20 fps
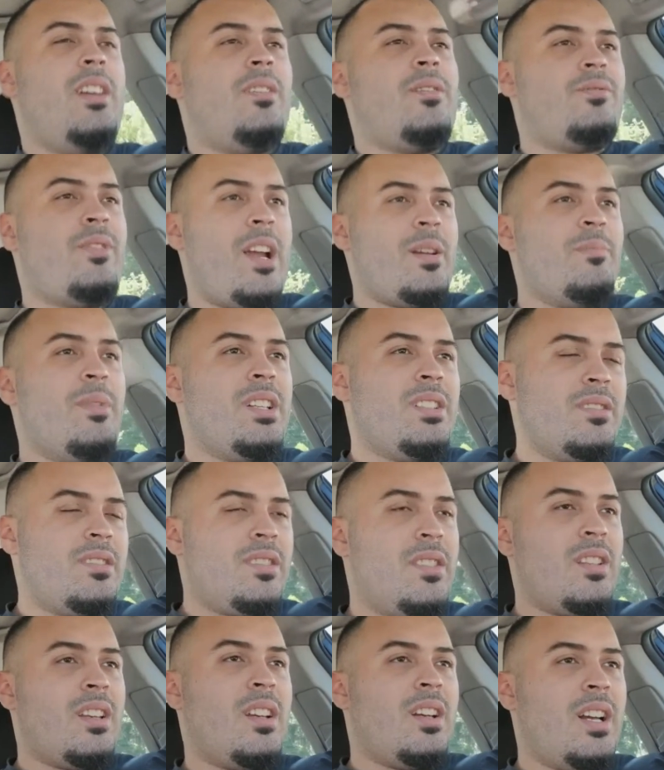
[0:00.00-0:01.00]

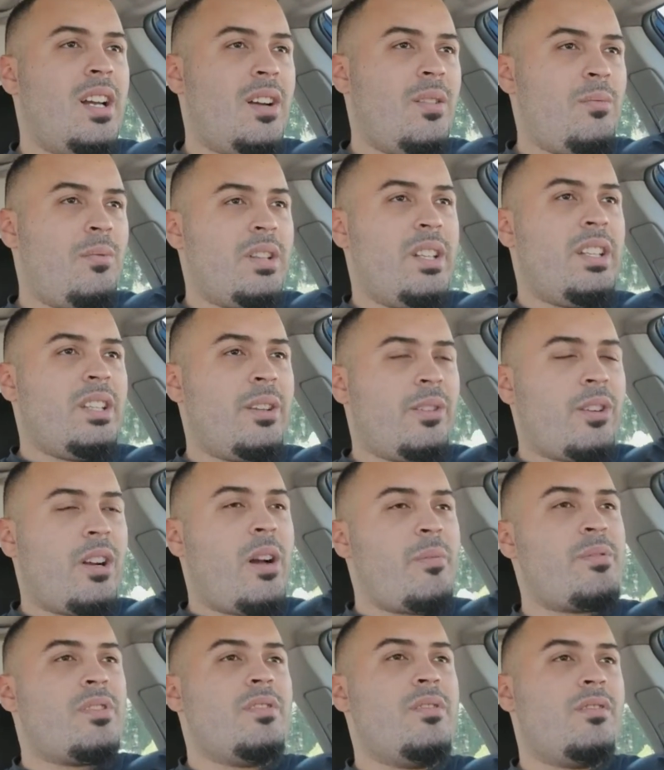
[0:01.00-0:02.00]
Ramping's one of the other
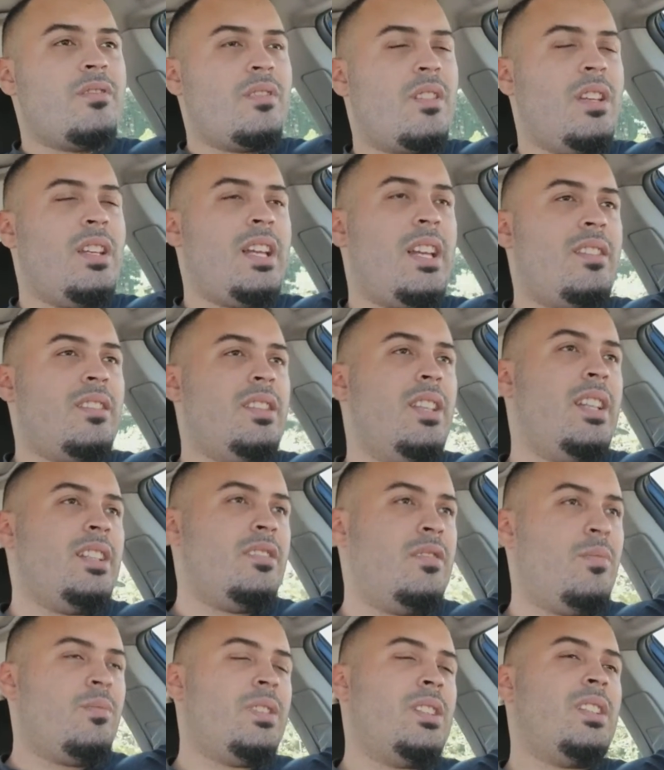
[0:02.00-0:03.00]
options. And now the thing
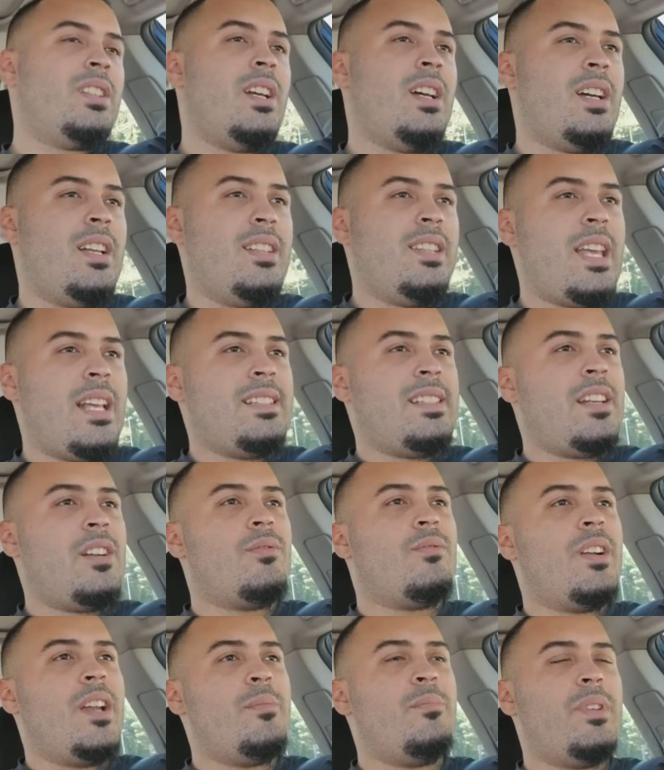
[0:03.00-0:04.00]
is, with the decks that are
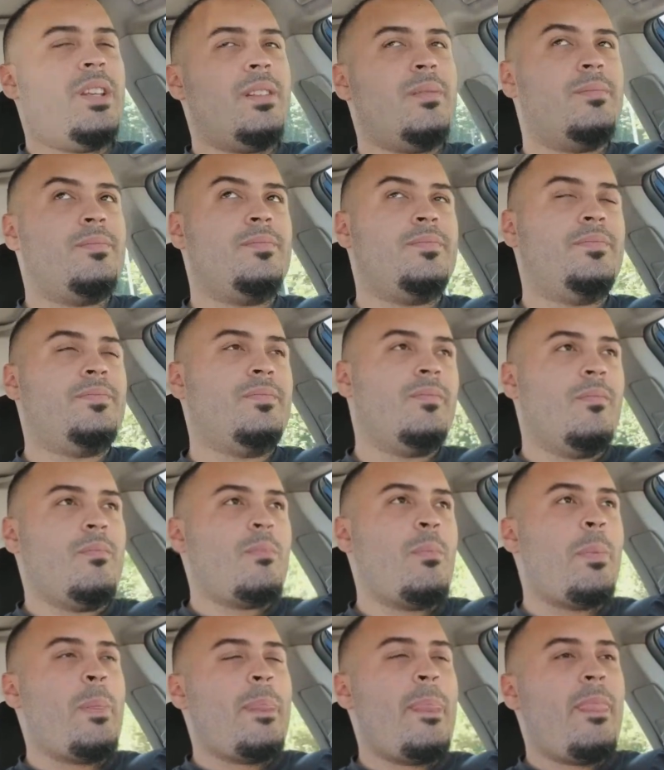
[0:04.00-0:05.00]
ramping,
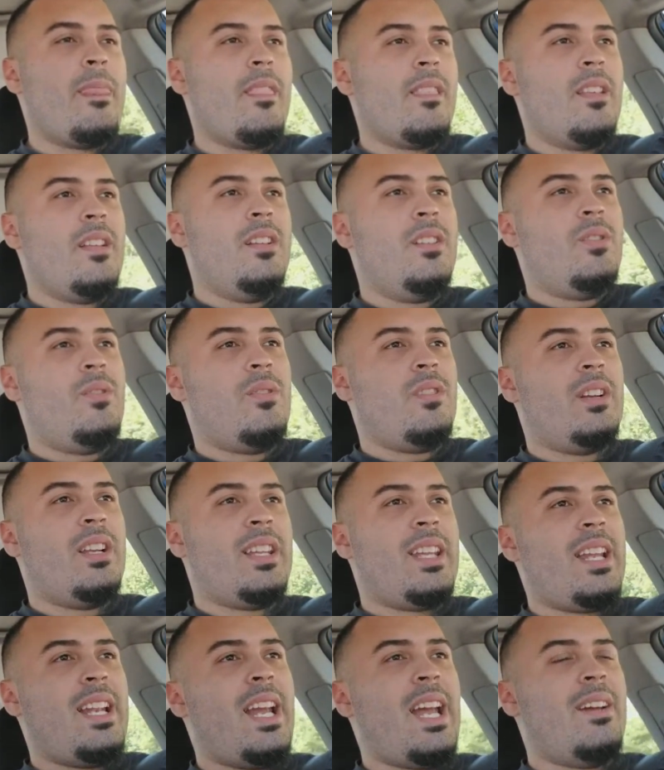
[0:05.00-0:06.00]
or
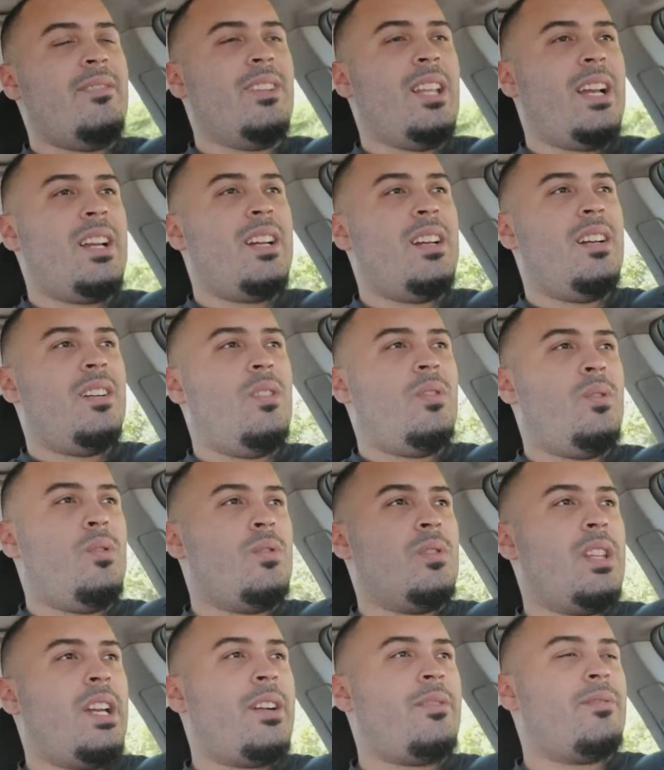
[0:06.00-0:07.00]
that have like a
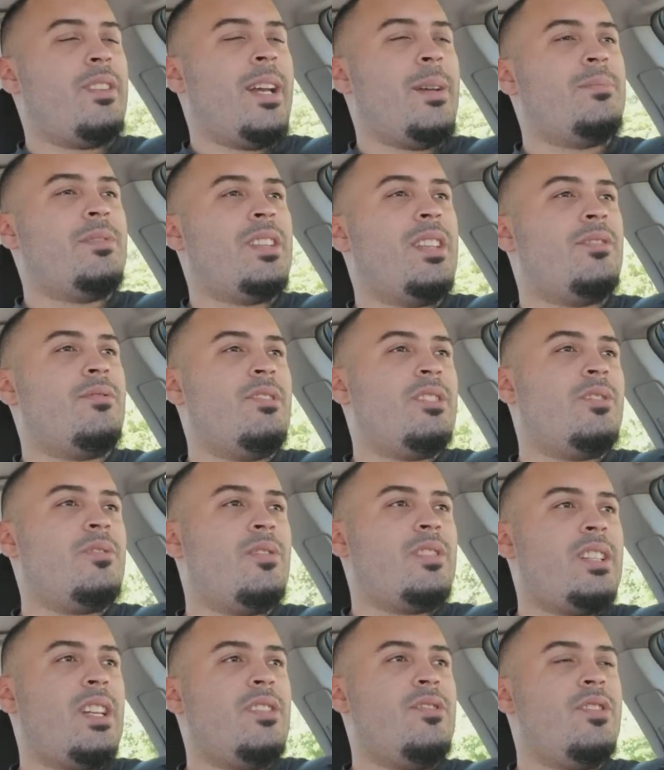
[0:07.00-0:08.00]
whole like ramp /
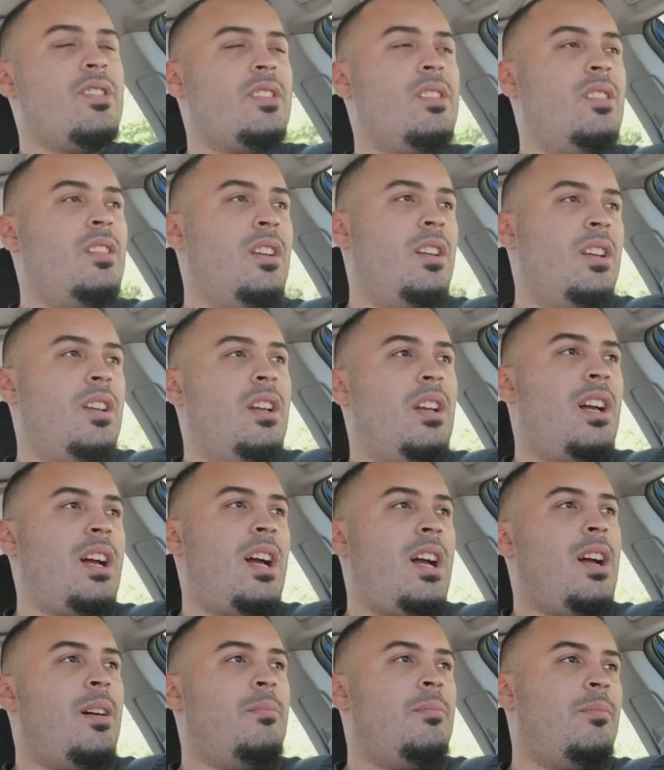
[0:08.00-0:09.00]
resource engine,
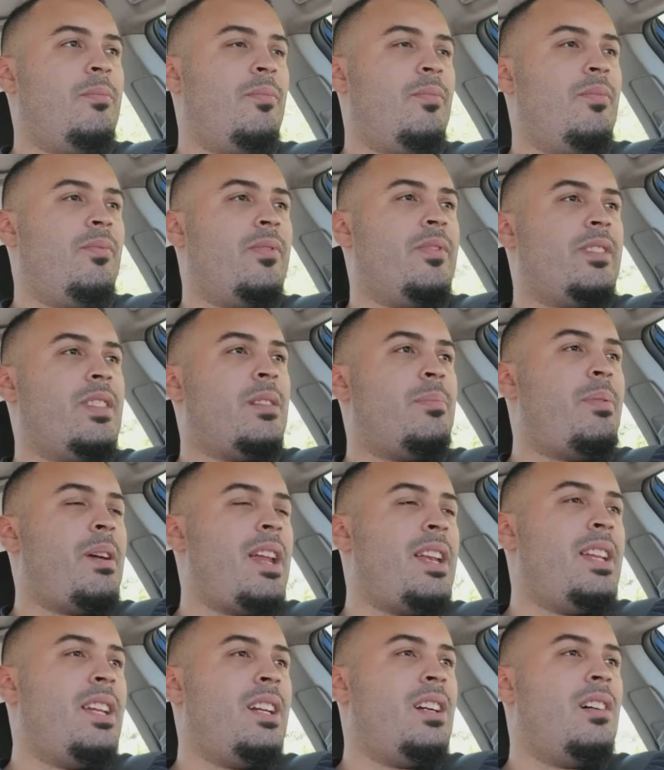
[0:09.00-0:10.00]

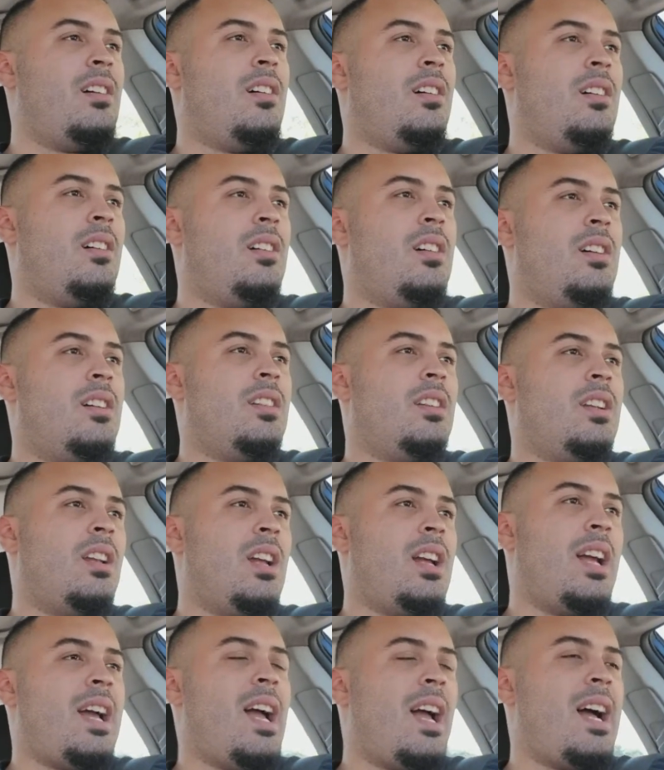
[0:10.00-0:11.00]
depending on
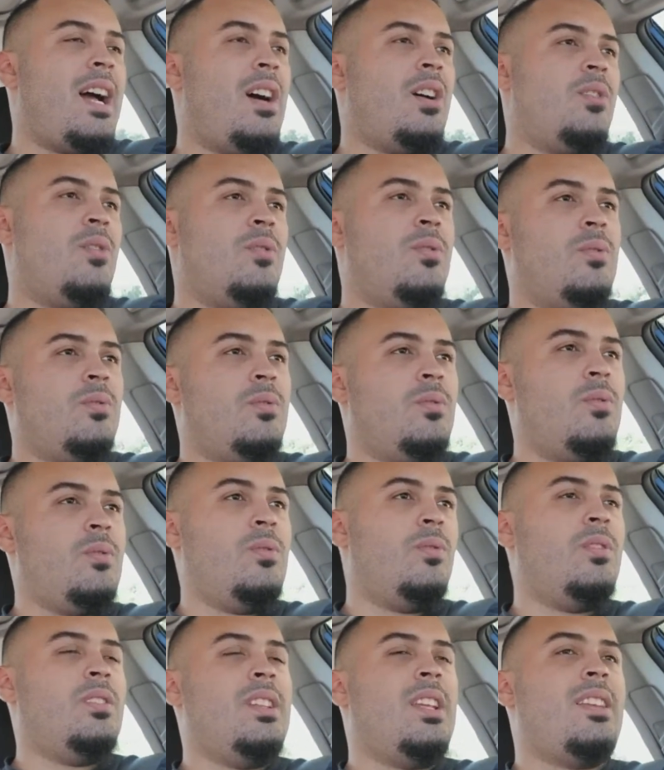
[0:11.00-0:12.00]

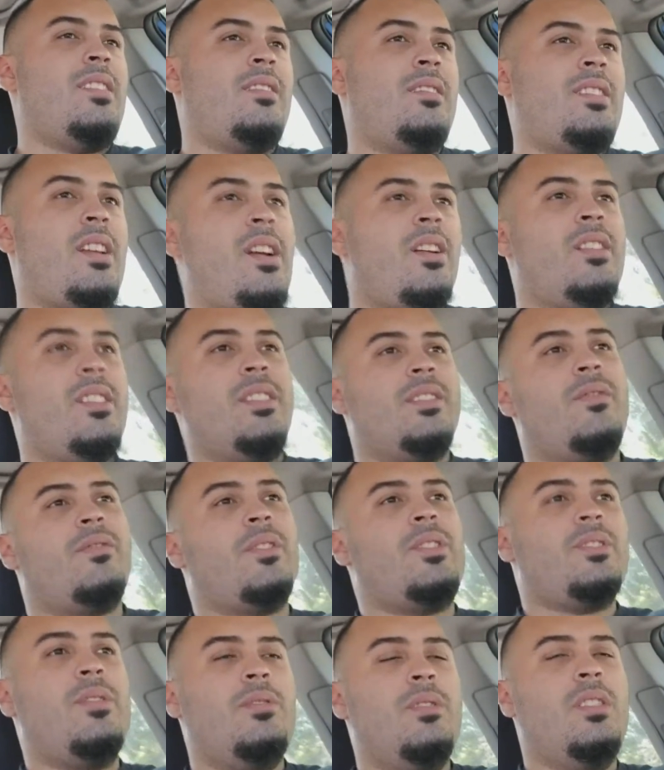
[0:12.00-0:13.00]
how necessary it is for
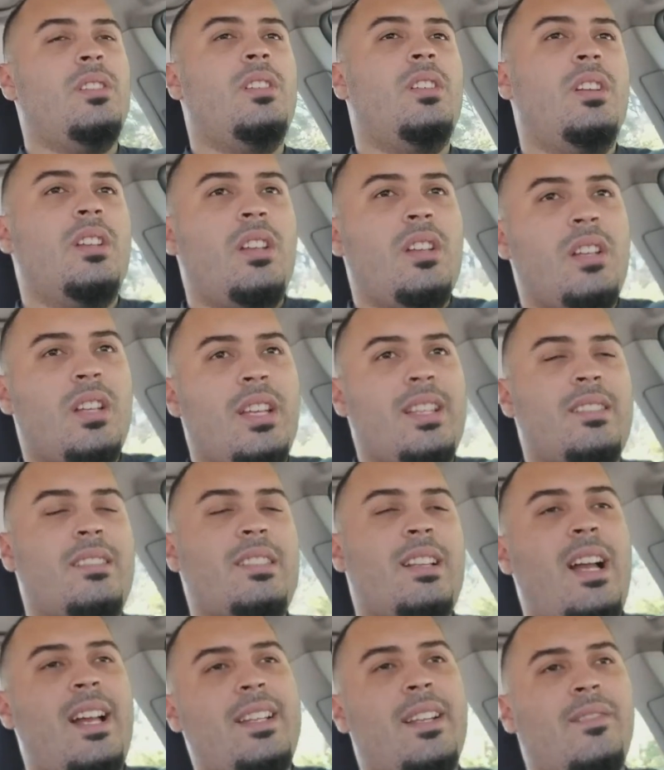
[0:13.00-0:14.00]
you, is
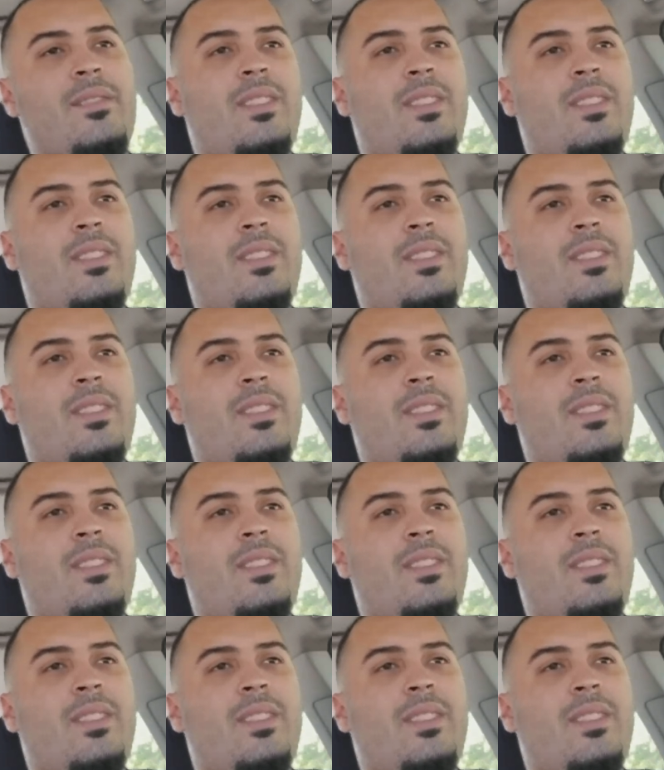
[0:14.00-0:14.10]
kind of